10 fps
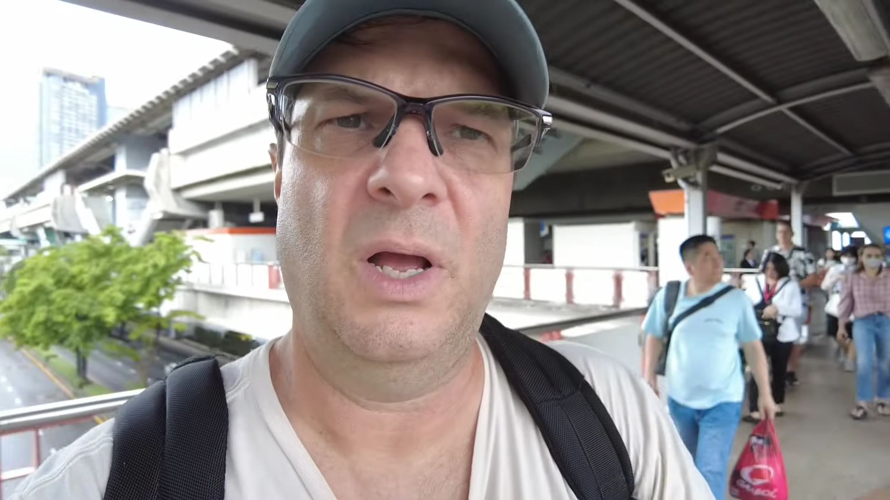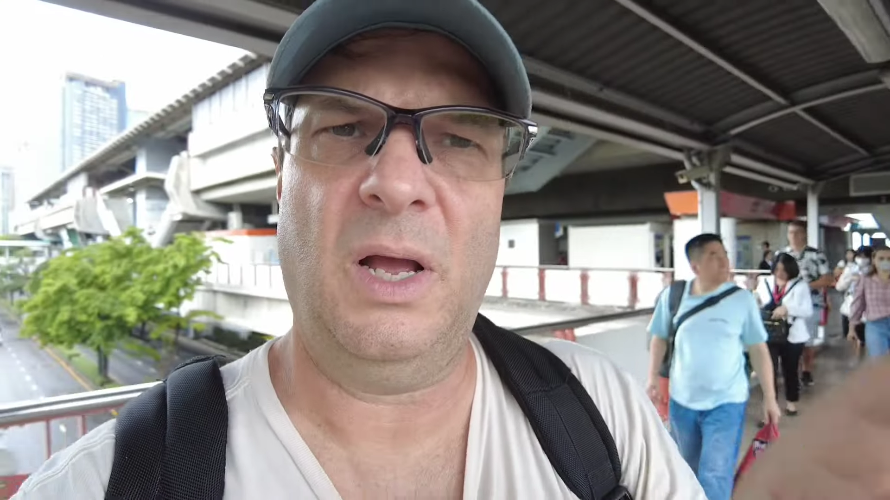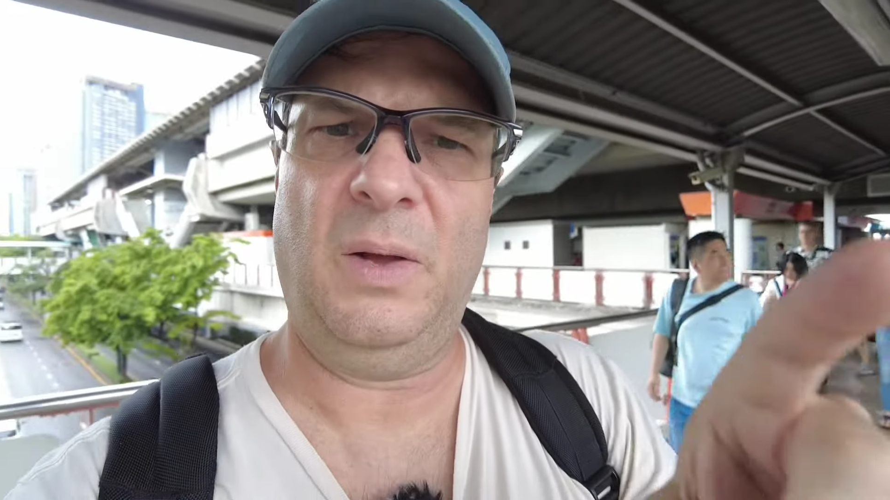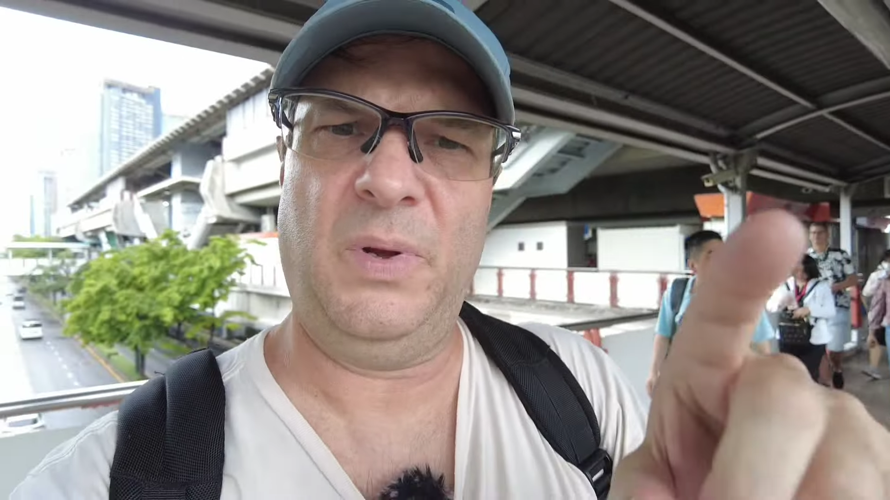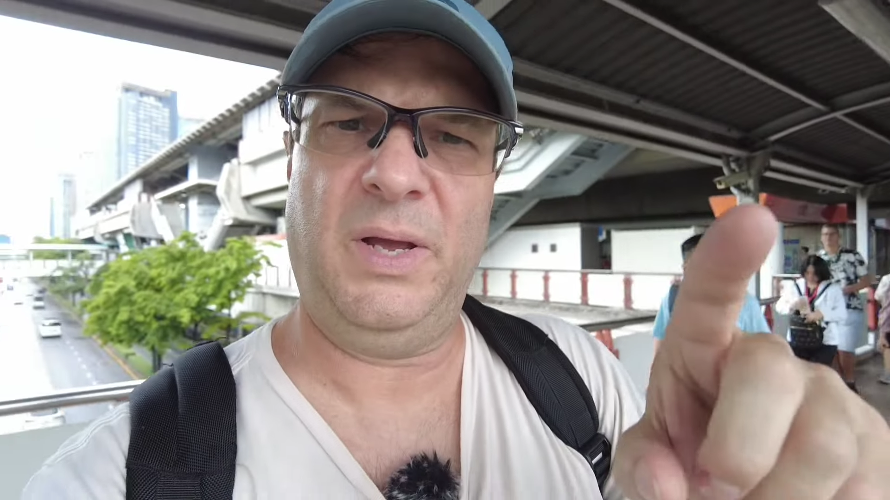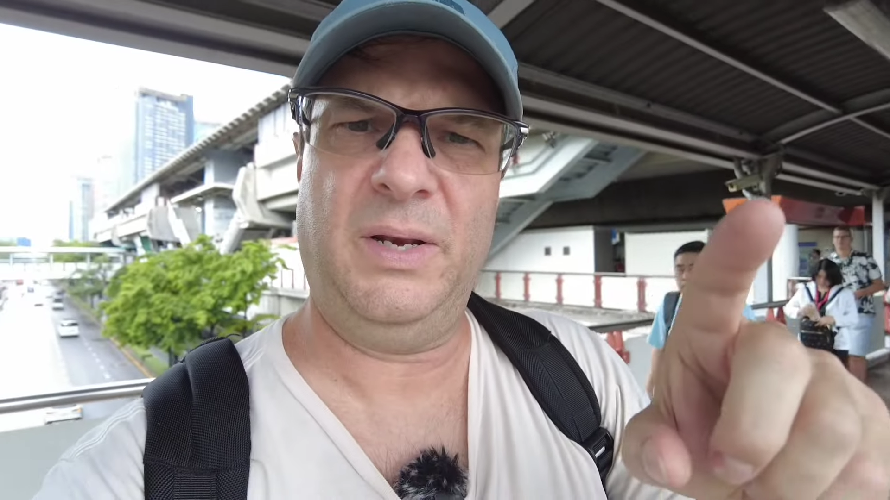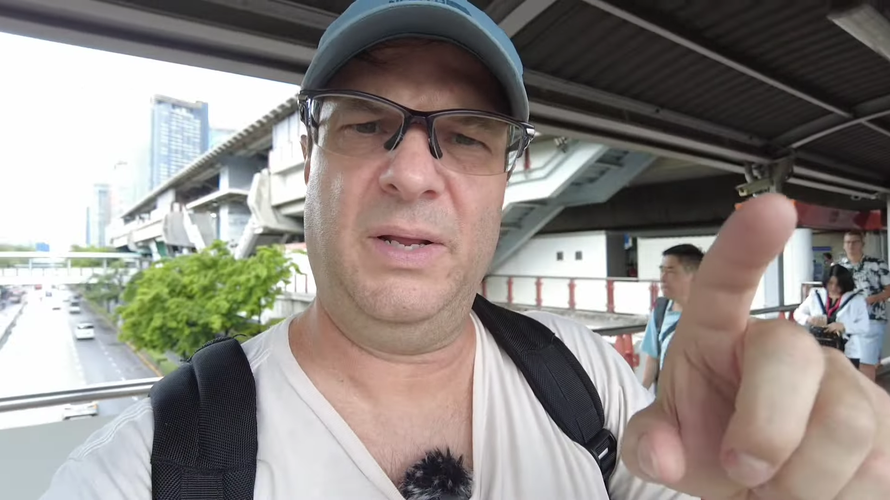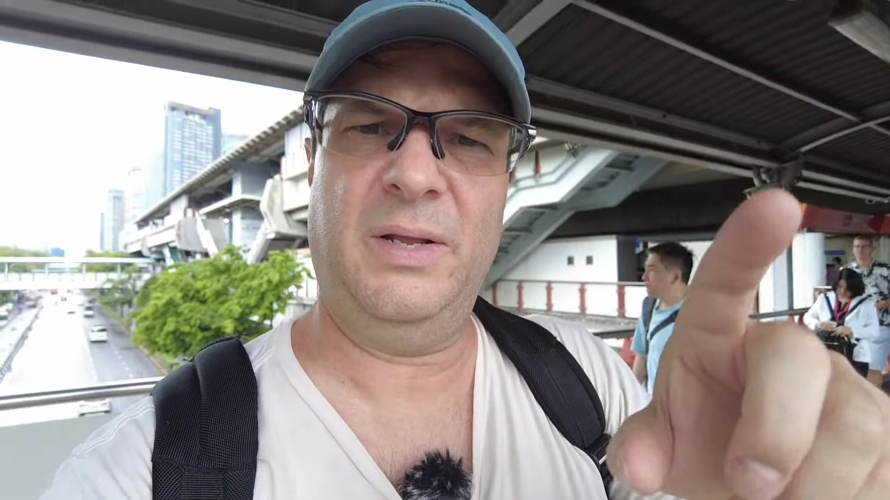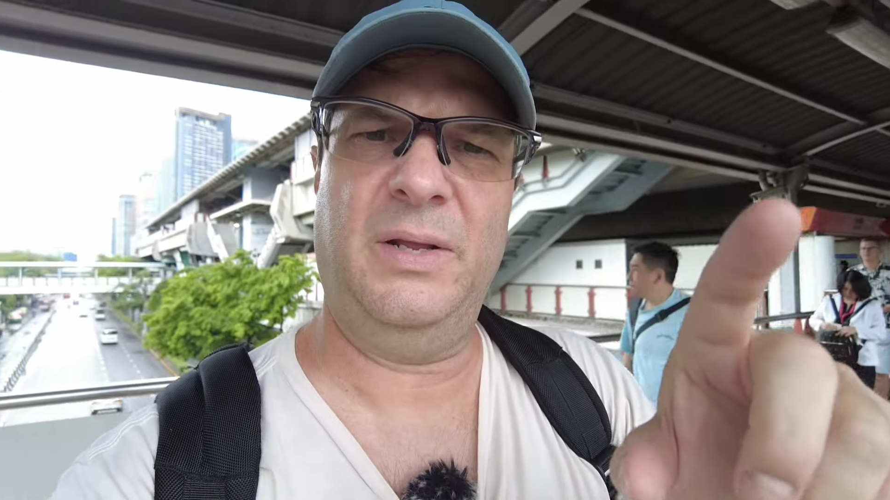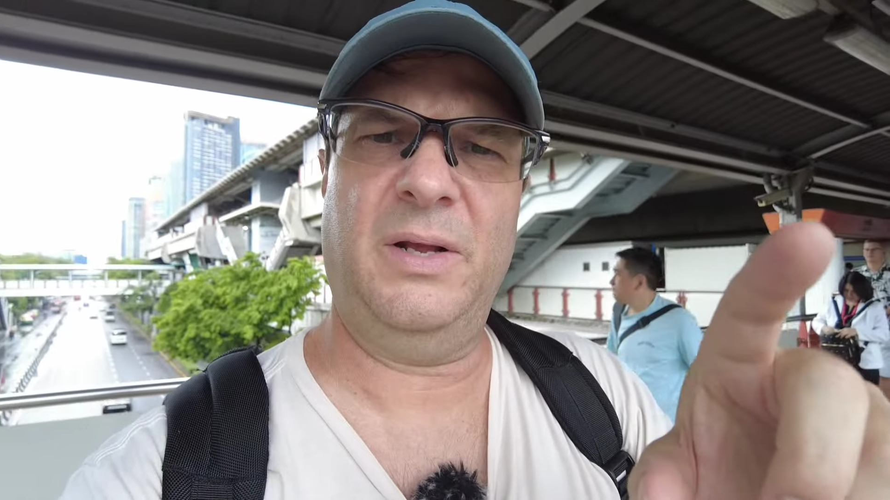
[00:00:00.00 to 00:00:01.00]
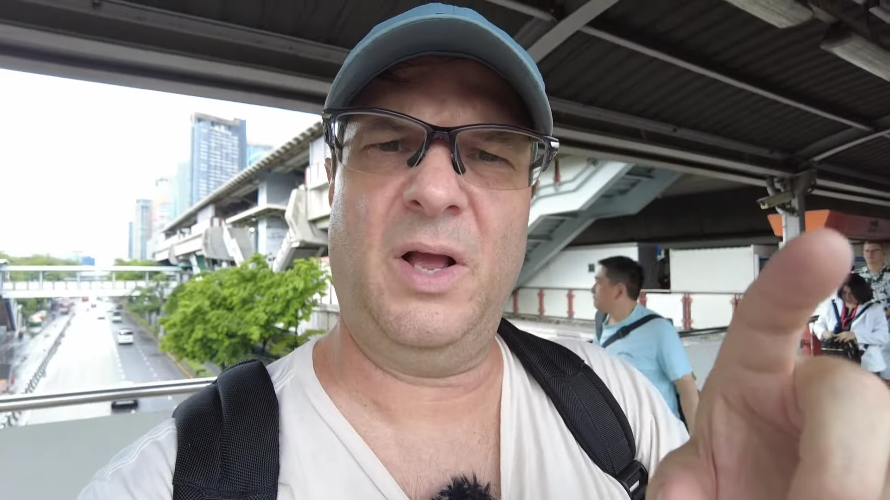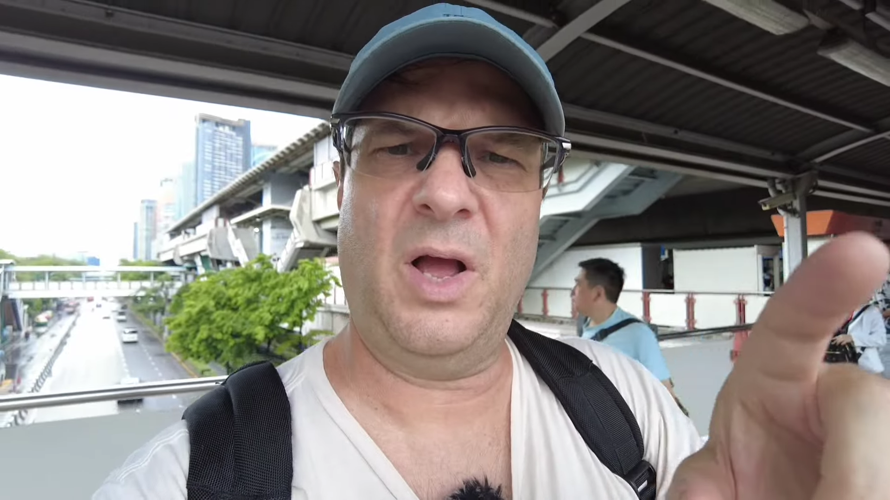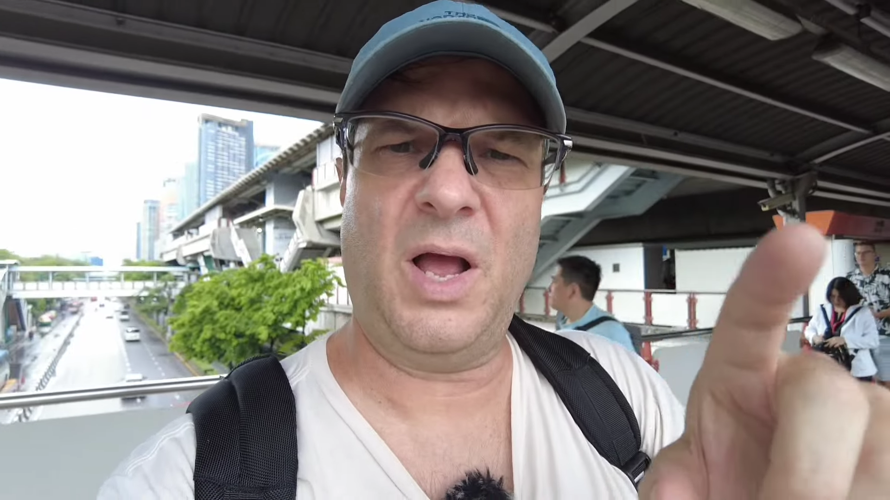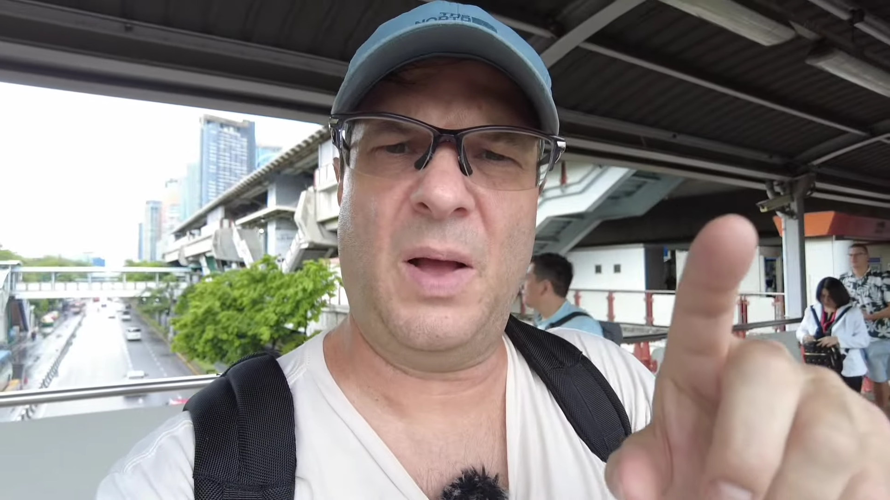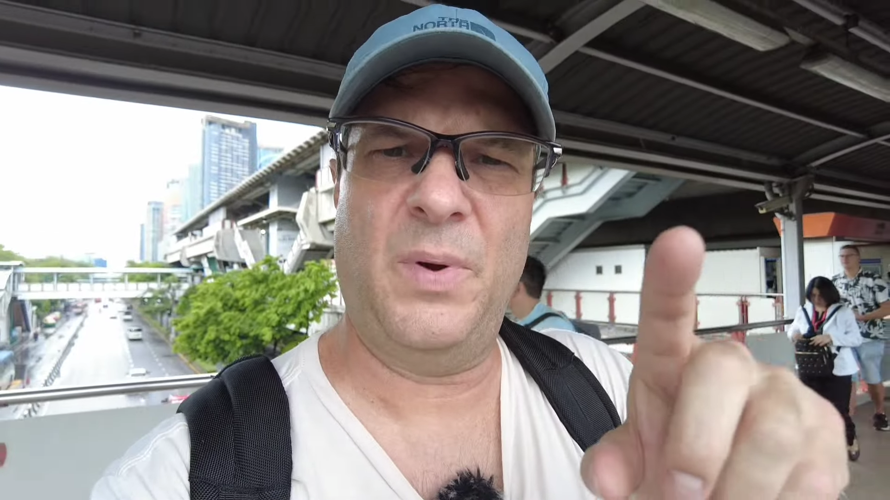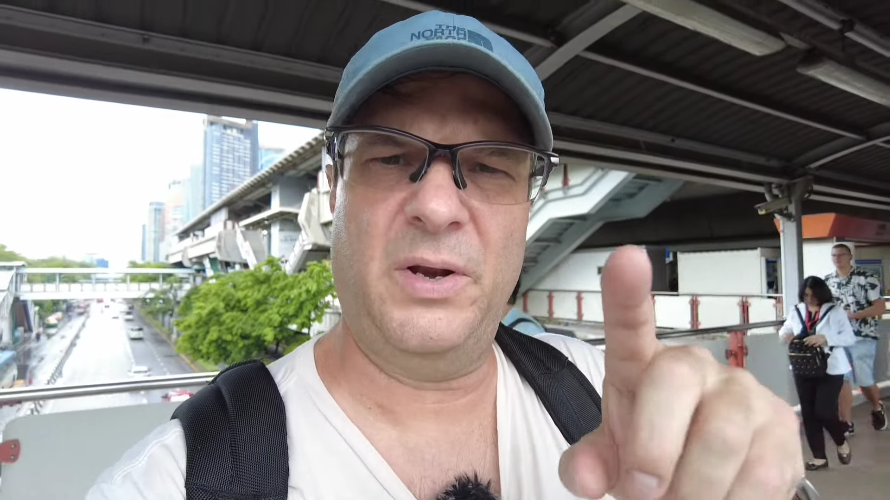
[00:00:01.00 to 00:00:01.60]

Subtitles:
but I'm